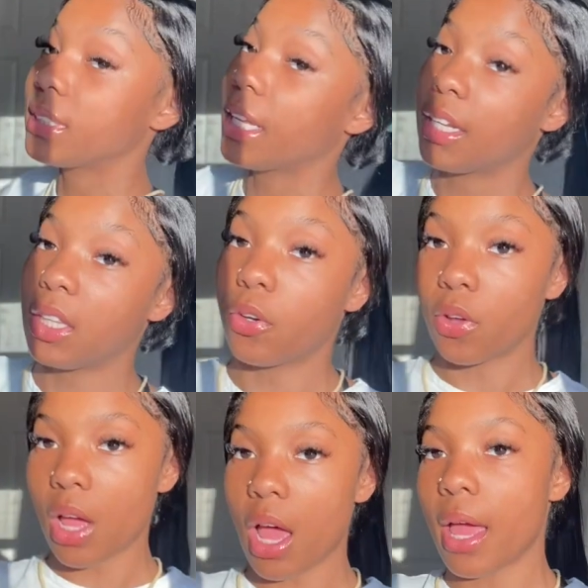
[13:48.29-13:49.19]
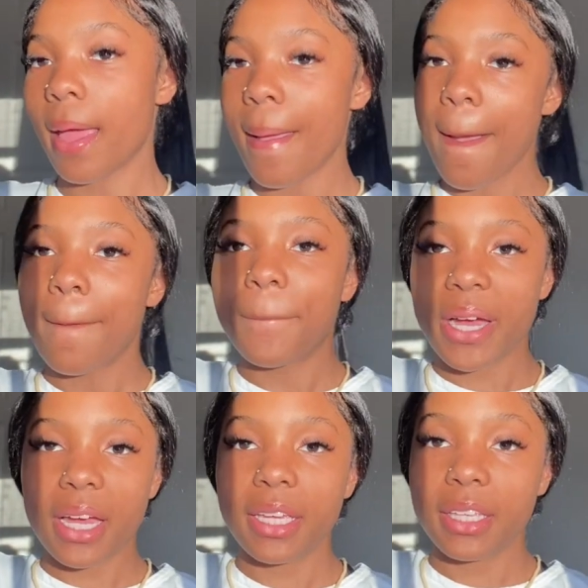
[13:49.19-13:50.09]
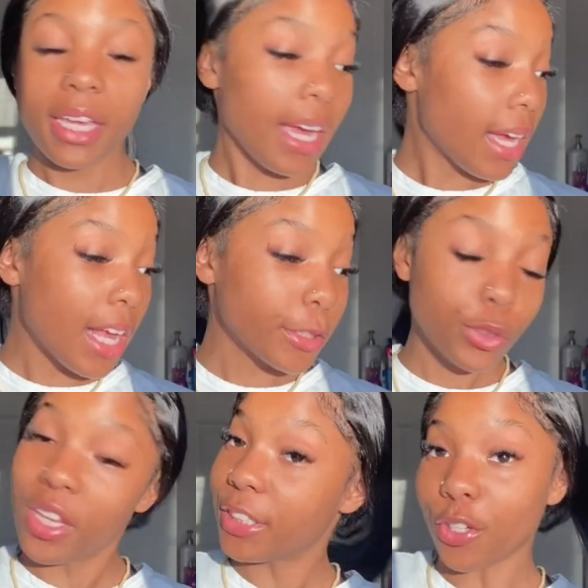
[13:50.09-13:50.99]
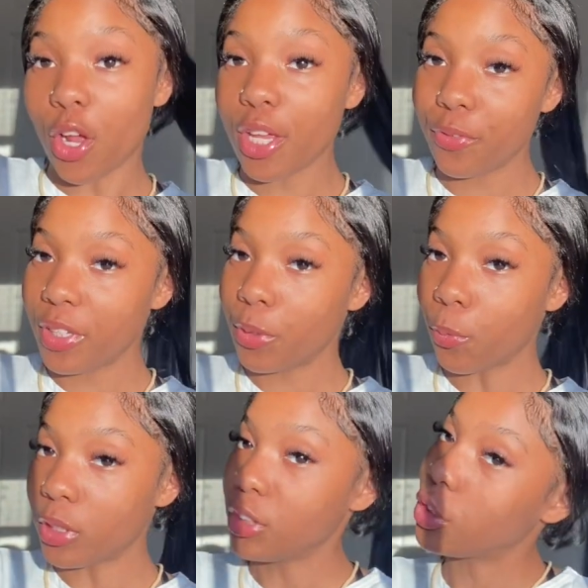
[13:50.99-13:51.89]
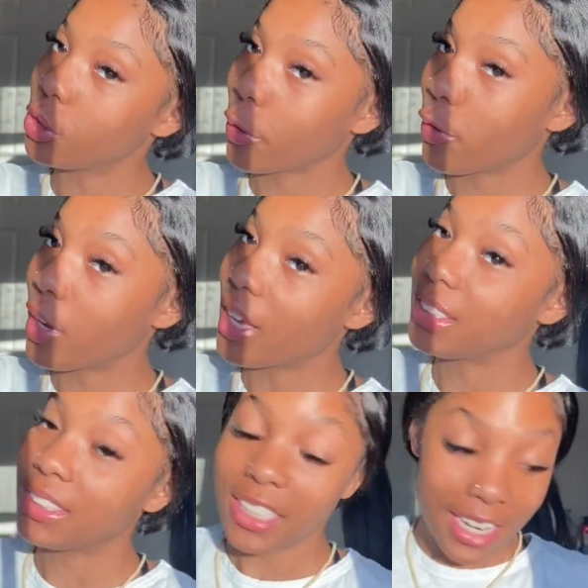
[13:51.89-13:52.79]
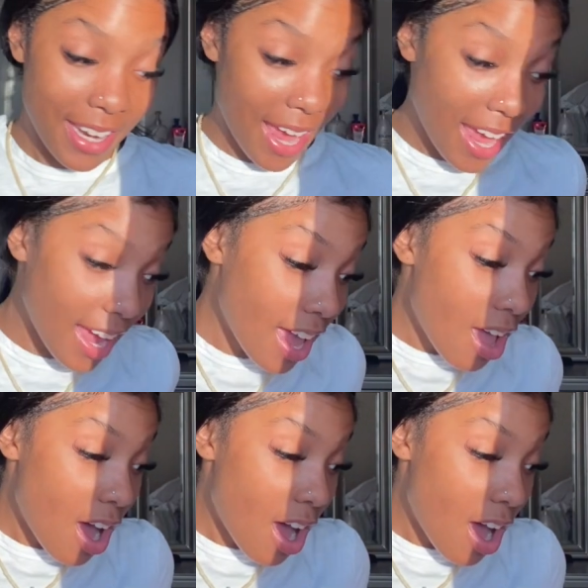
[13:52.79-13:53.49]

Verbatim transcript: getting a little hot but yeah guys so that's all i really wanted to show you guys today